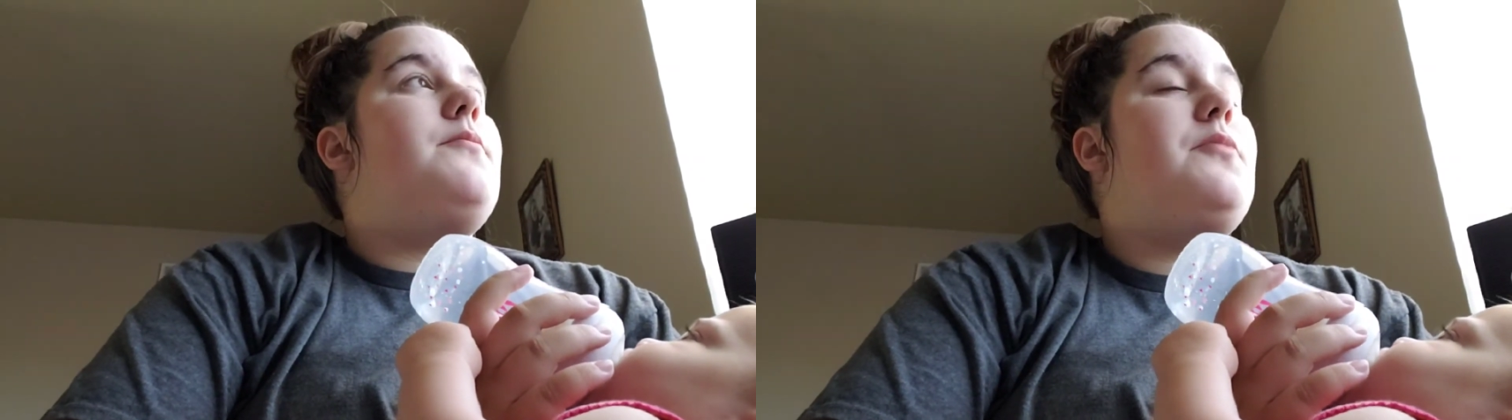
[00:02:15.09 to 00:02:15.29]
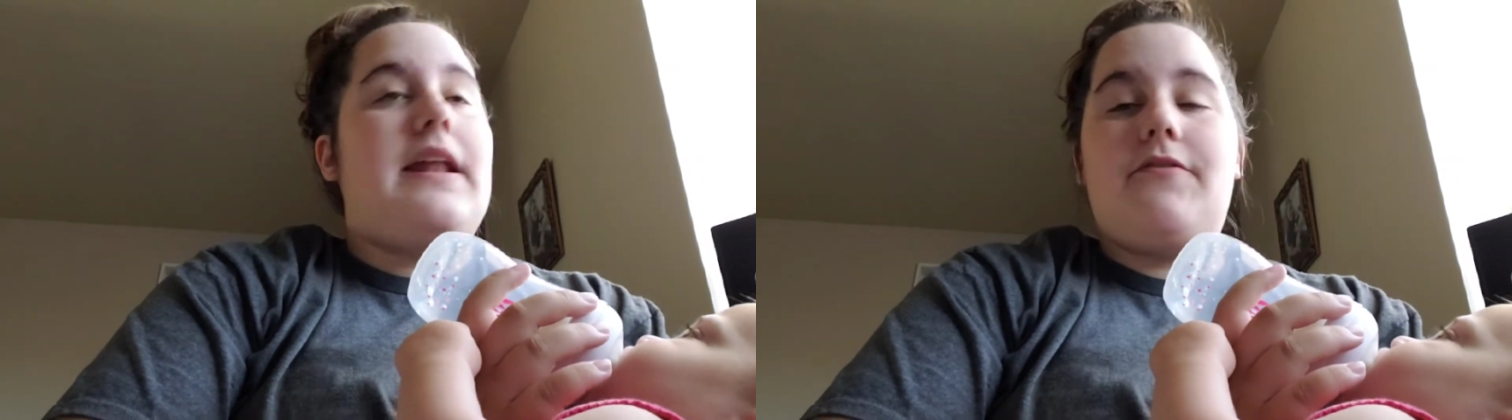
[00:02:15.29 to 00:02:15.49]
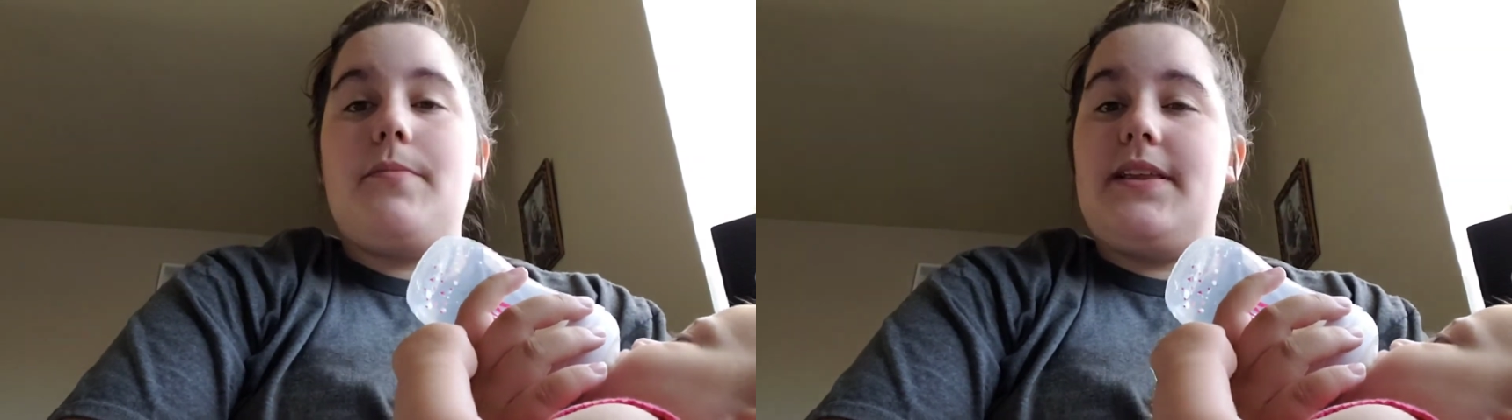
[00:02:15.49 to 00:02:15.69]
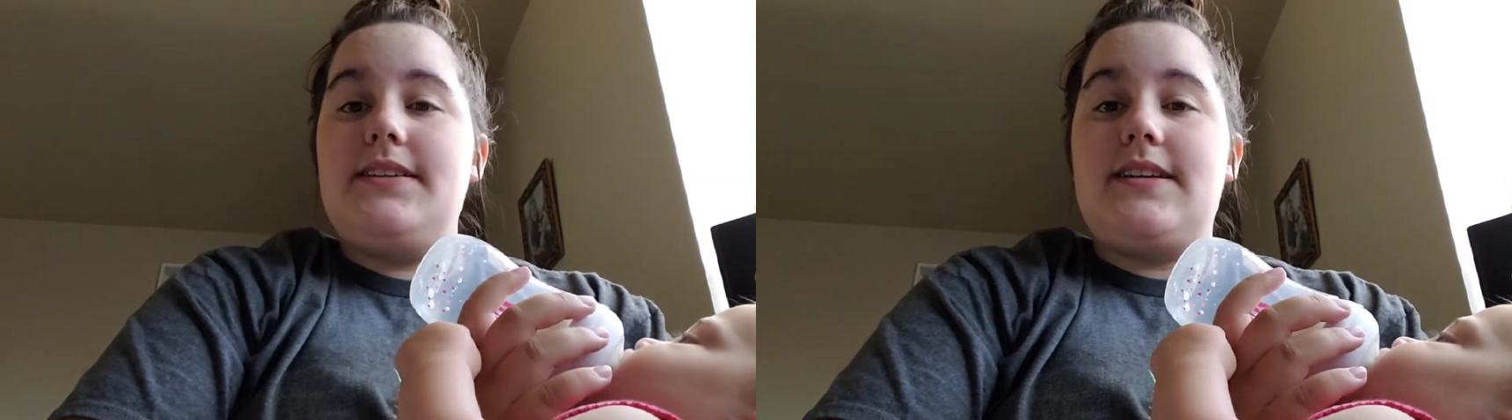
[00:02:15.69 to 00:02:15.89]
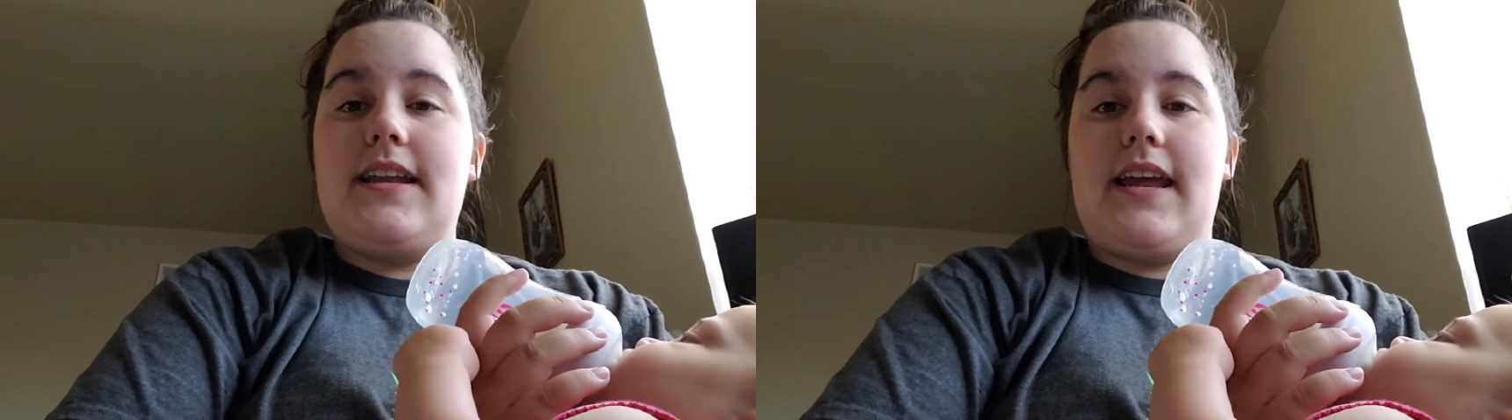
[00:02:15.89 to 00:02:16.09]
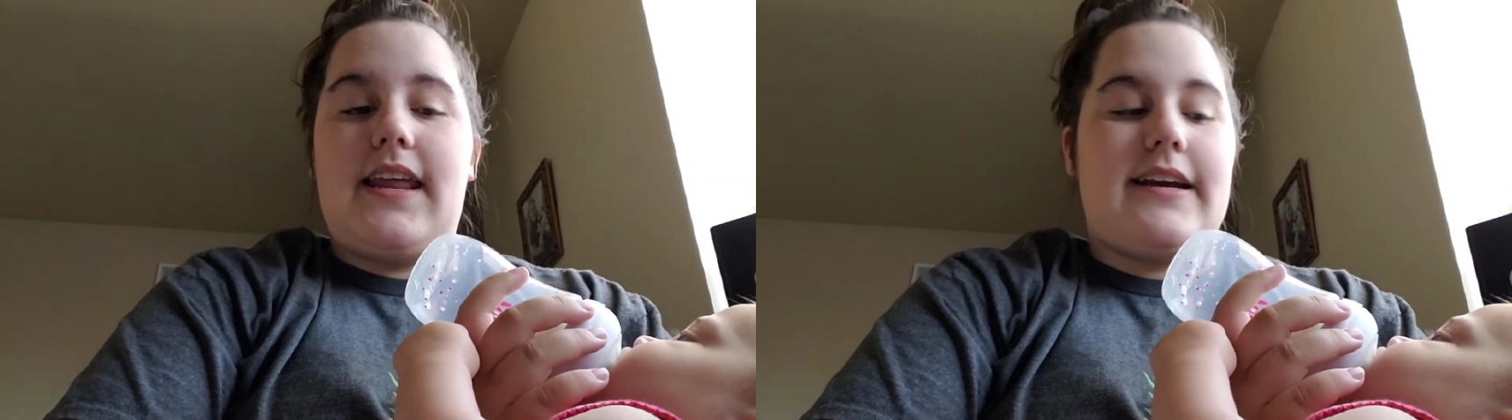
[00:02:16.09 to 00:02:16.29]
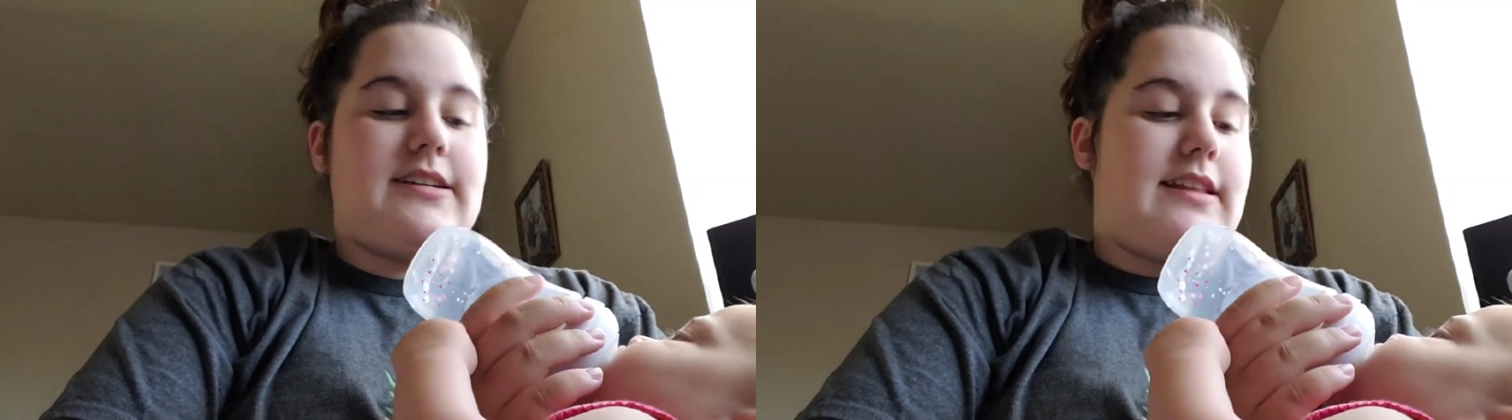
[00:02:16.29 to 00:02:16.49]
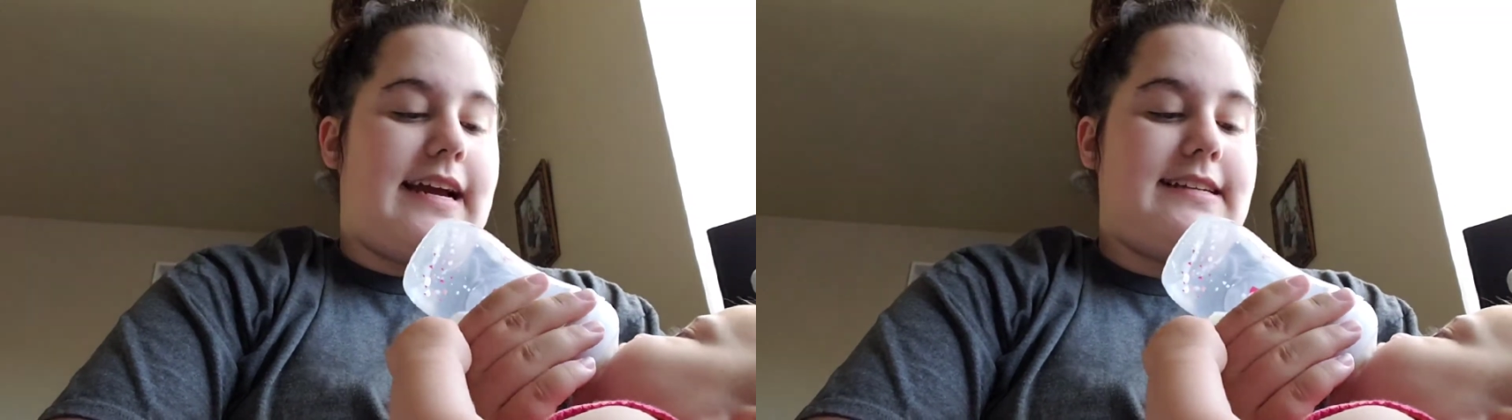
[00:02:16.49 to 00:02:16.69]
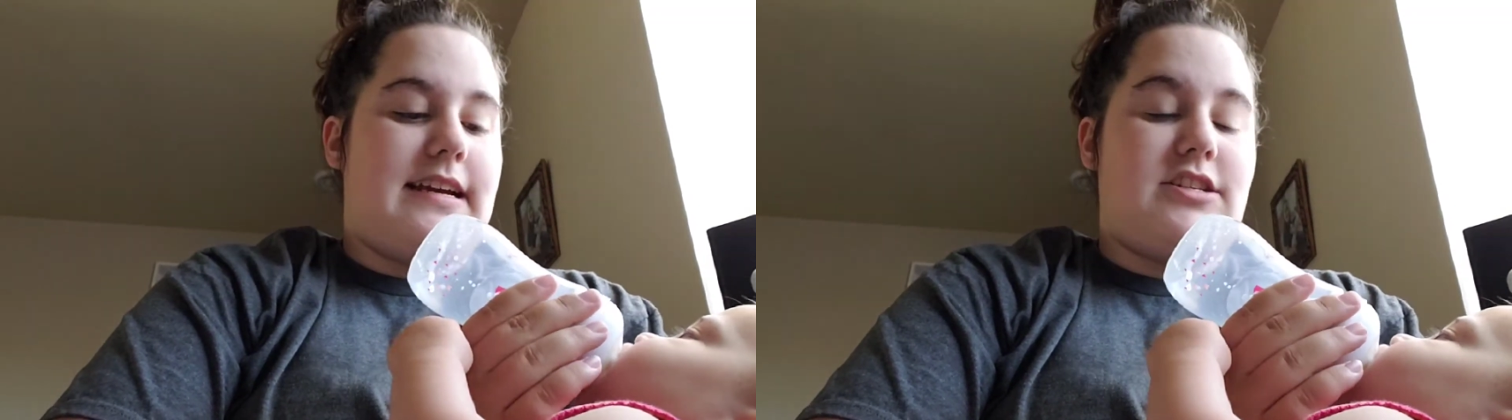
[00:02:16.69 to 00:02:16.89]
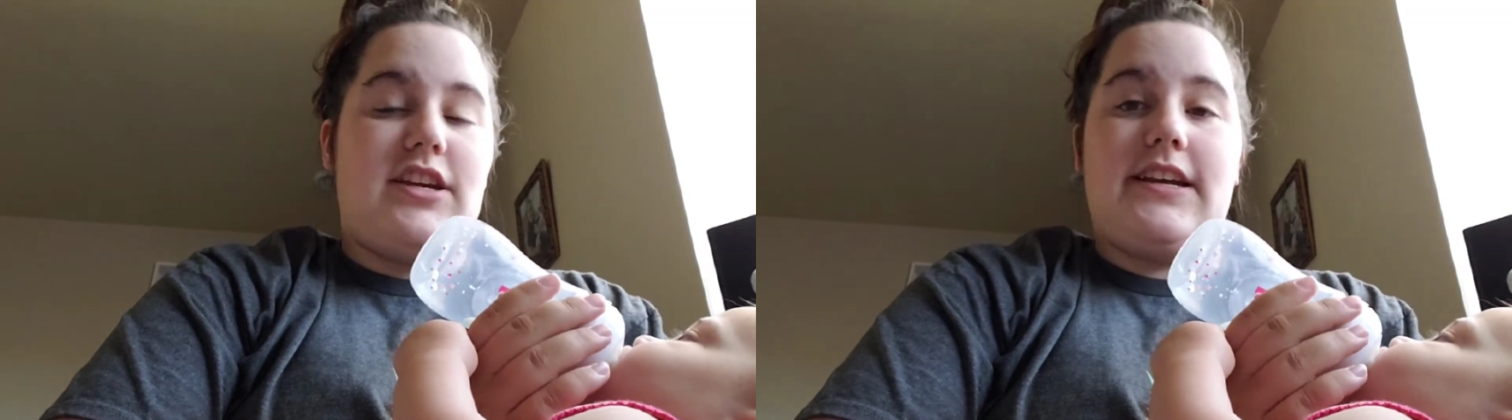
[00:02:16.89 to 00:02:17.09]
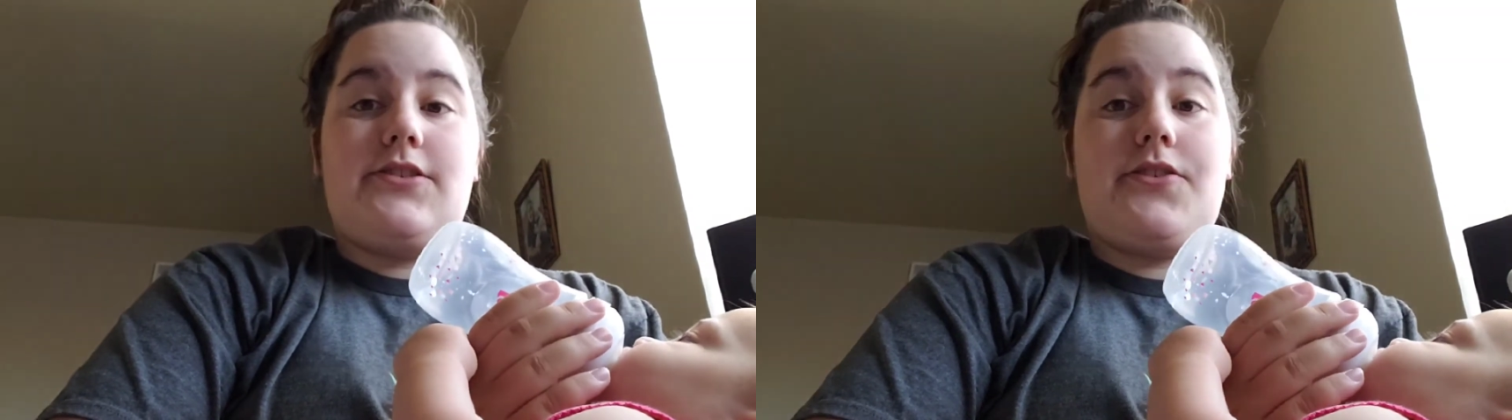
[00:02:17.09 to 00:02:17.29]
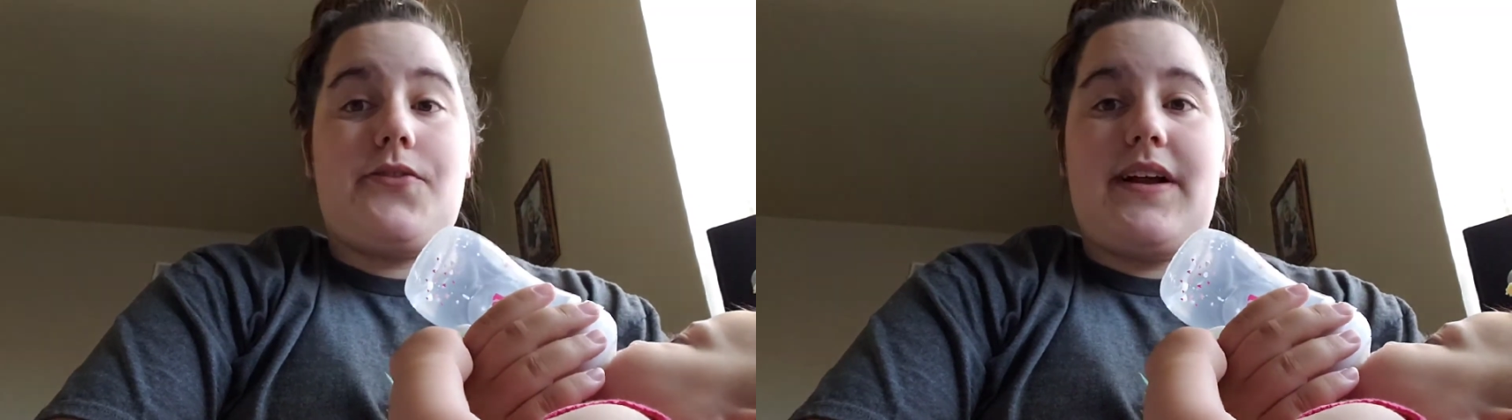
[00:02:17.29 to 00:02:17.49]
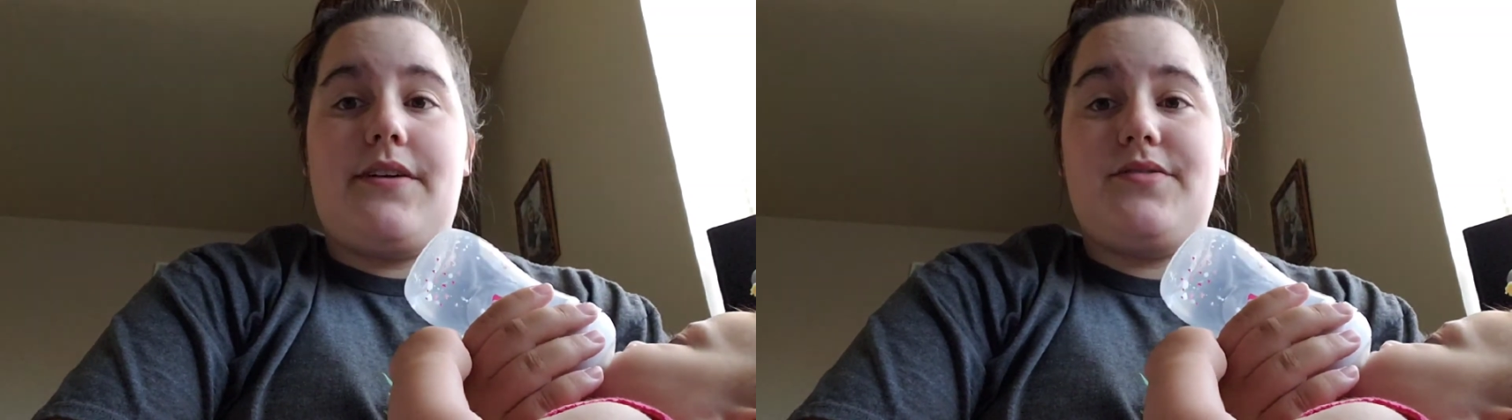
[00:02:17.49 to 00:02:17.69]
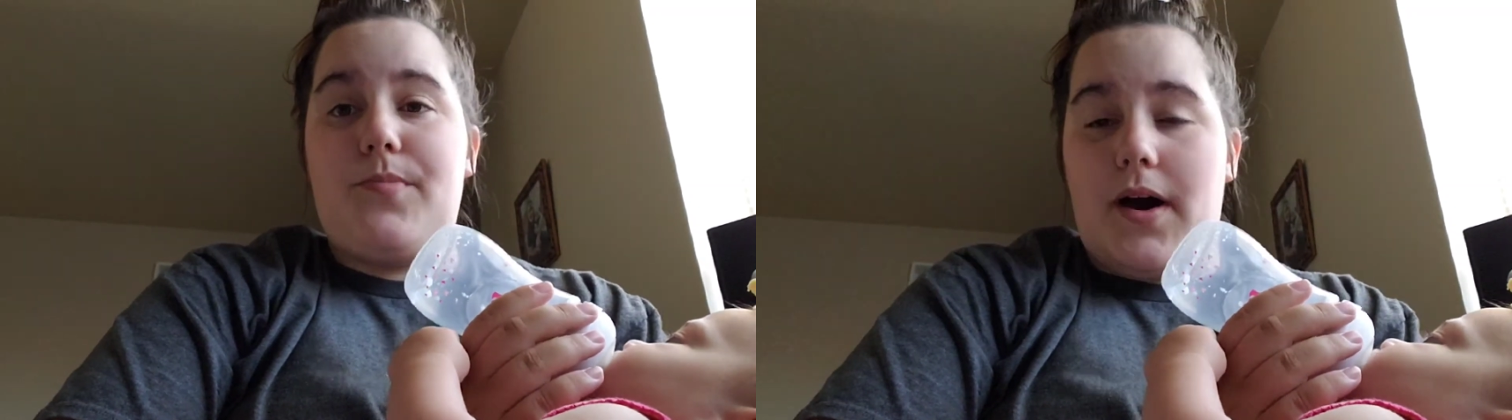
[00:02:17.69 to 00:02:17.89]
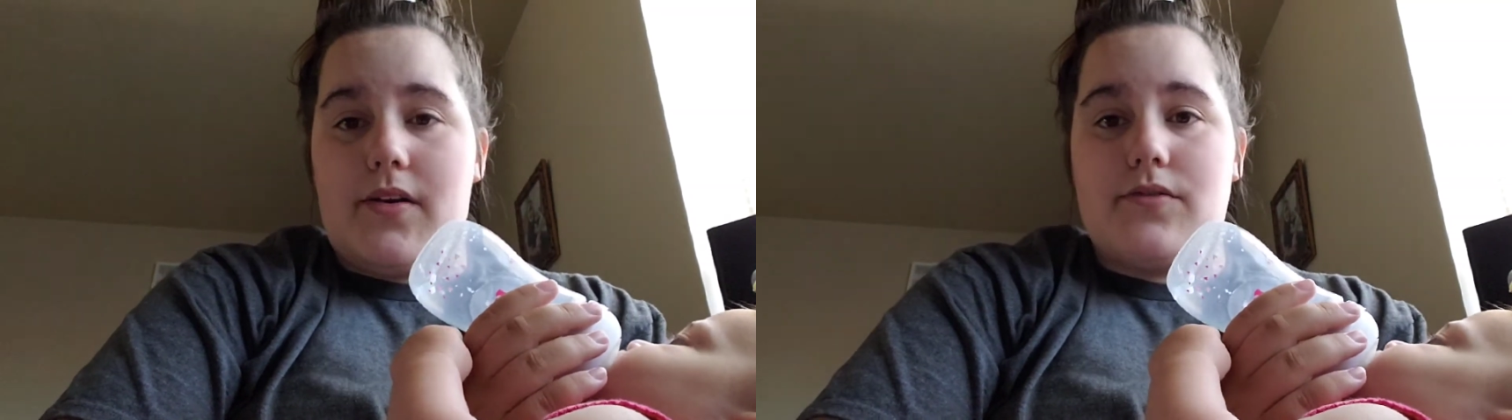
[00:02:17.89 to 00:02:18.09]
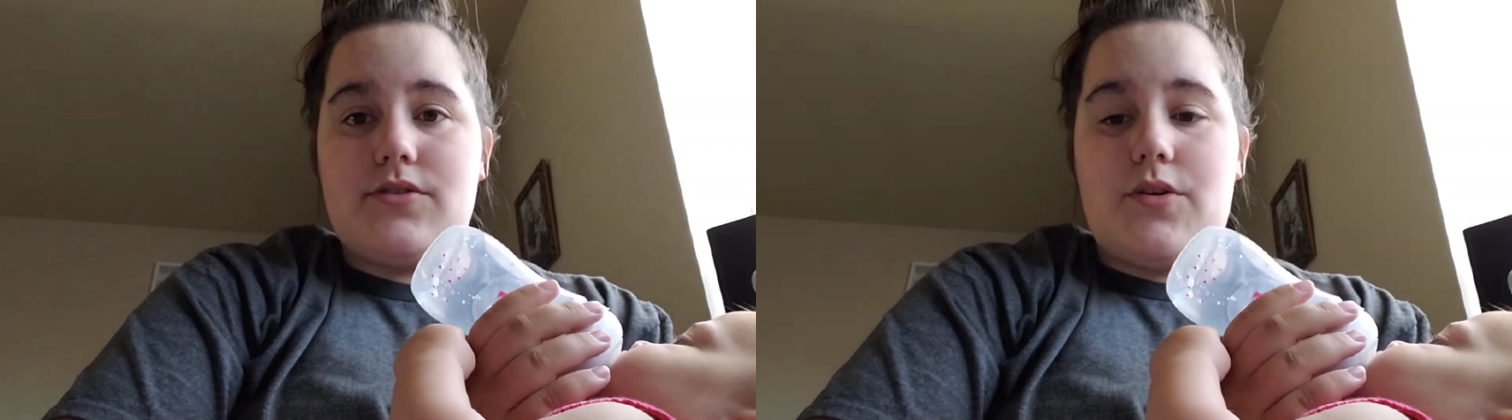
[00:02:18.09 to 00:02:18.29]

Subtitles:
whenever Millie's done eating, like I said, she gets her 3-ounce bottle.